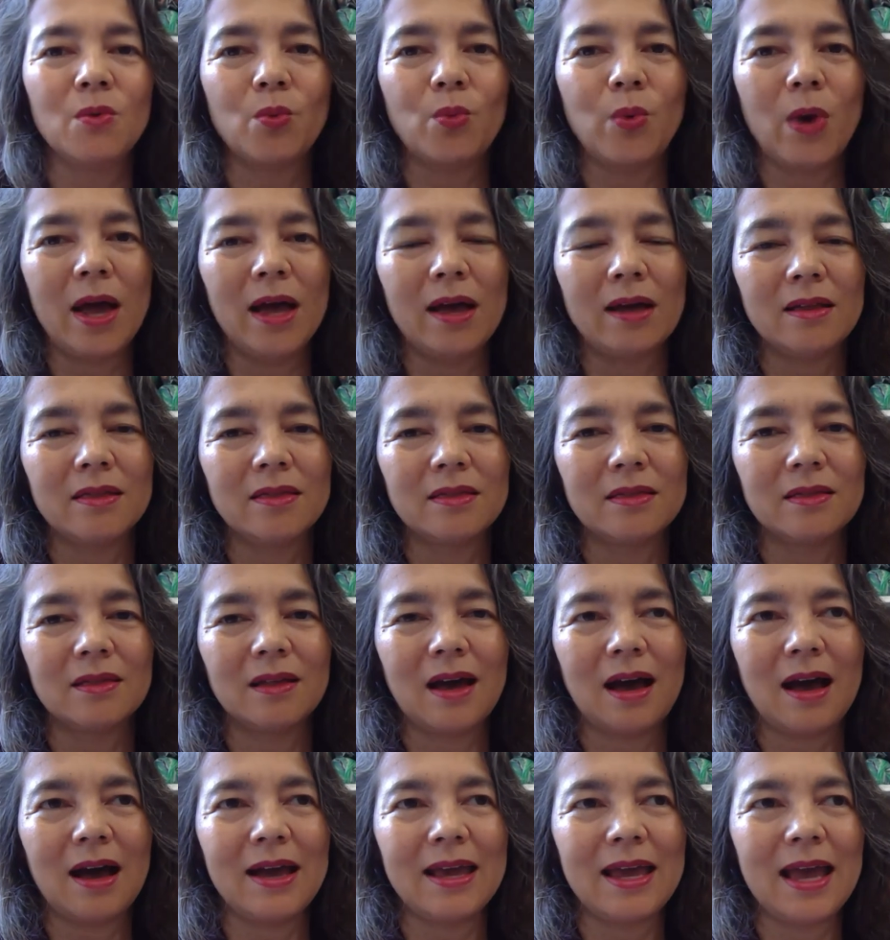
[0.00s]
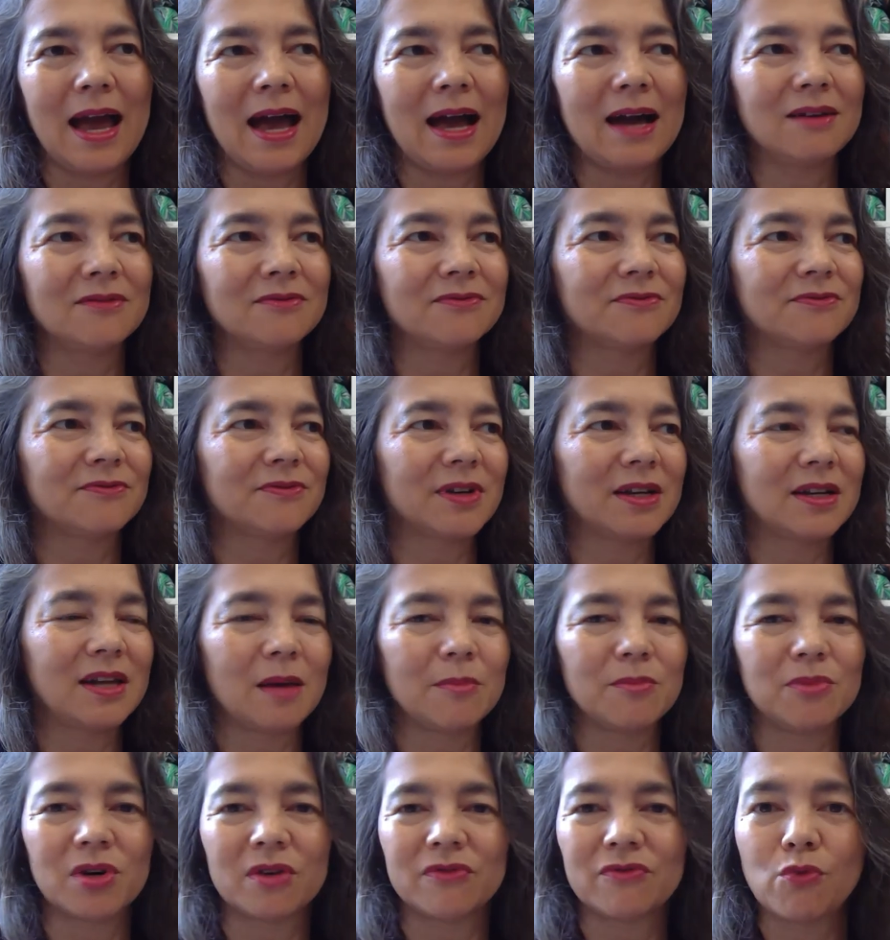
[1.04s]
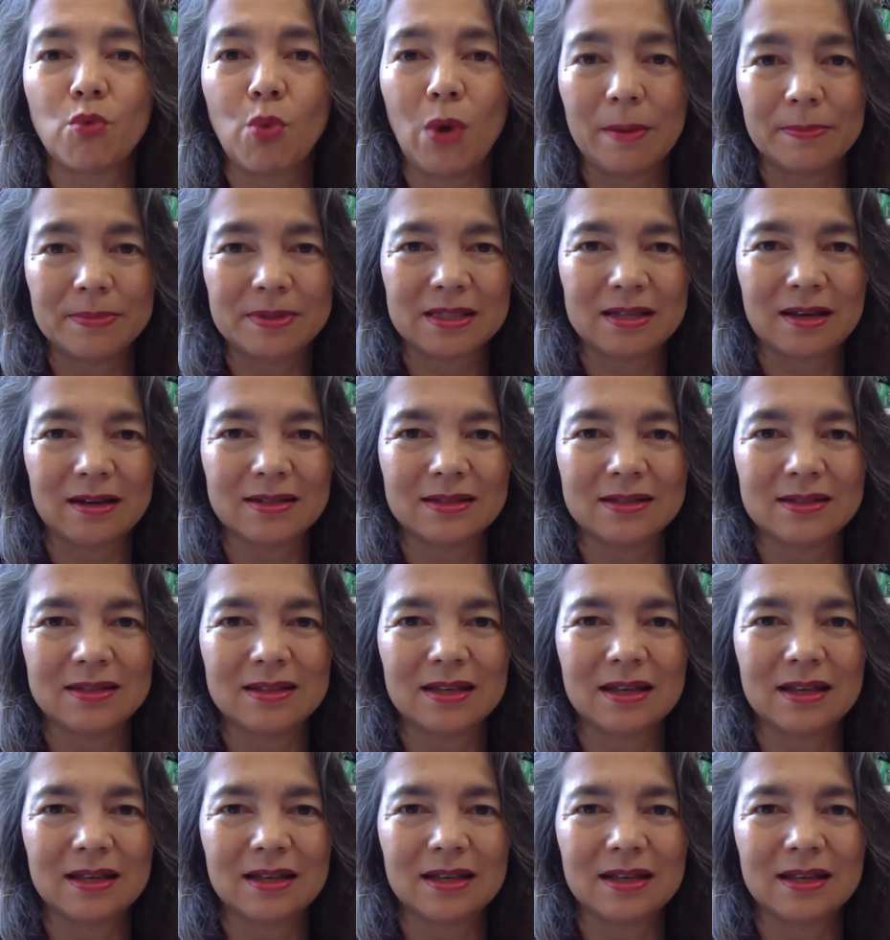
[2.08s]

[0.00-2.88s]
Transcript: where I have a number of websites.